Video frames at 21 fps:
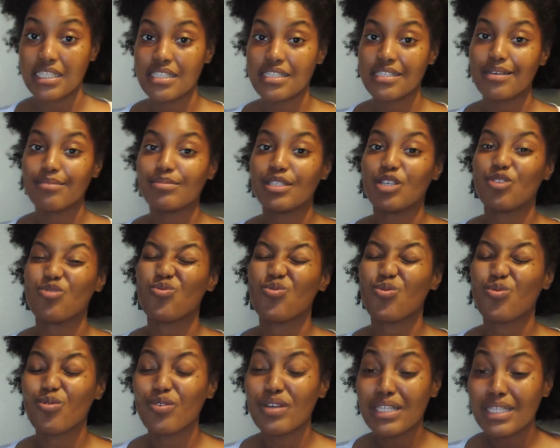this is something
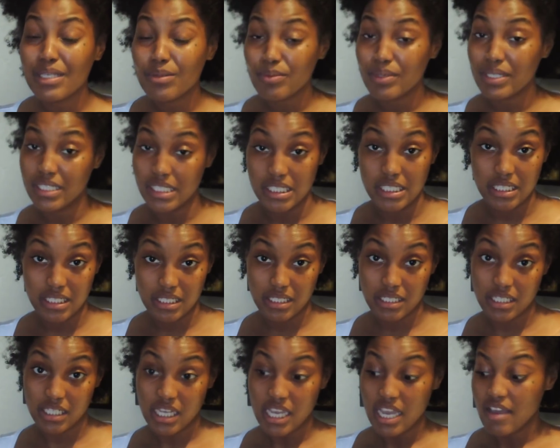really, really
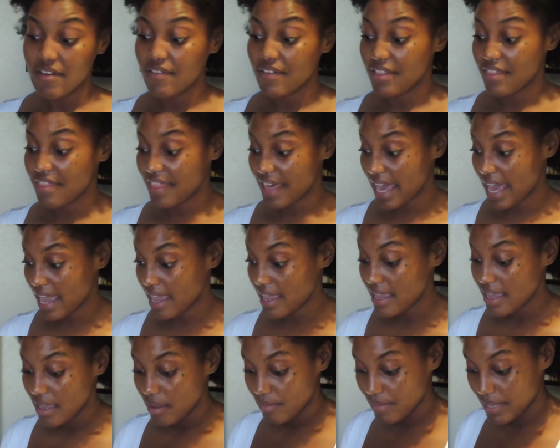good for
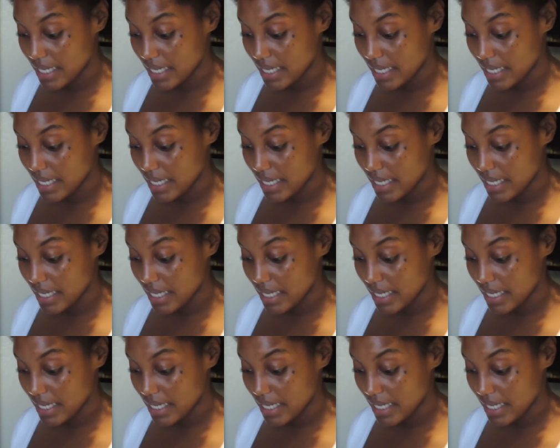that,